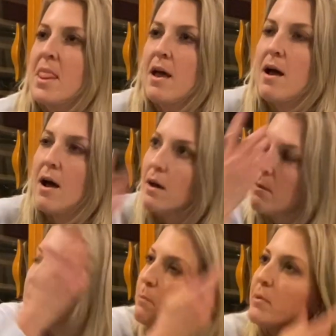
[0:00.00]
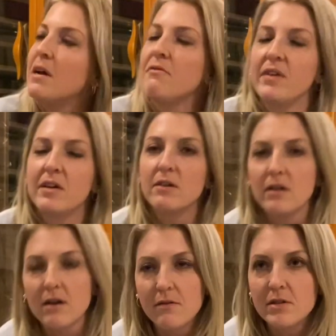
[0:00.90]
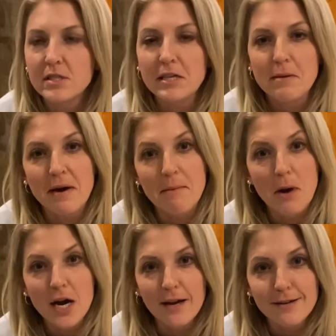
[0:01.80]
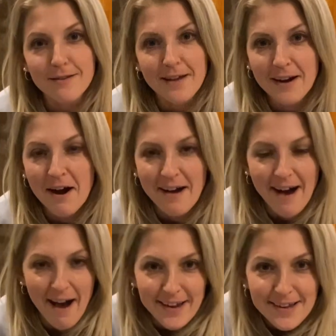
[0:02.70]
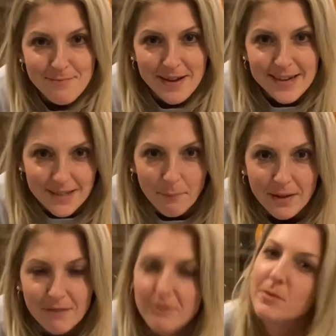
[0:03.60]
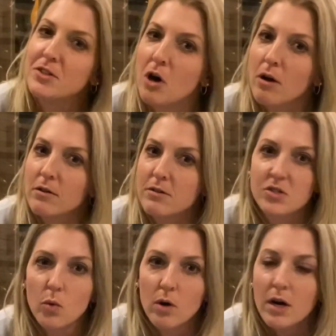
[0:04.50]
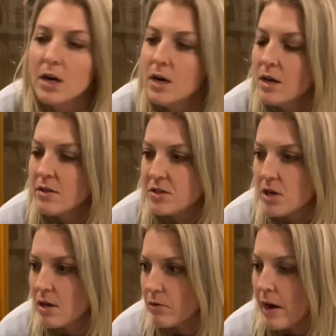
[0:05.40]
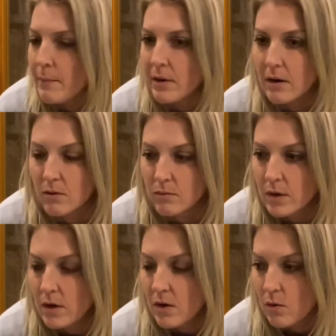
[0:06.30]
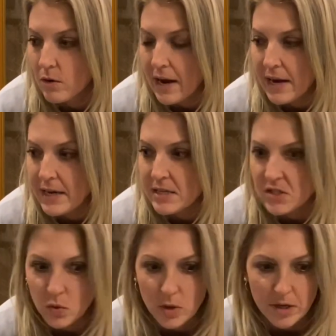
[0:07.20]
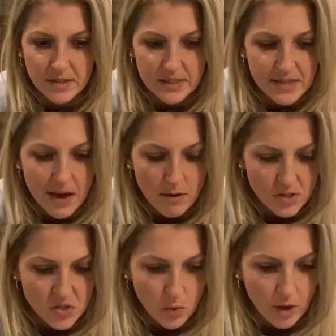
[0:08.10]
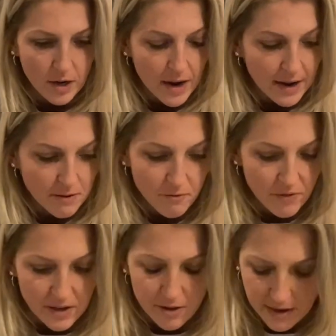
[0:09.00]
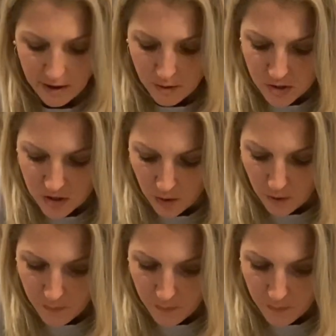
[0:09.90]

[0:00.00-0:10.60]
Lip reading: But I figure, obviously, in my mind that I can make something from the dollar store, the Dollarama, or any store, discount store. I can figure it out. So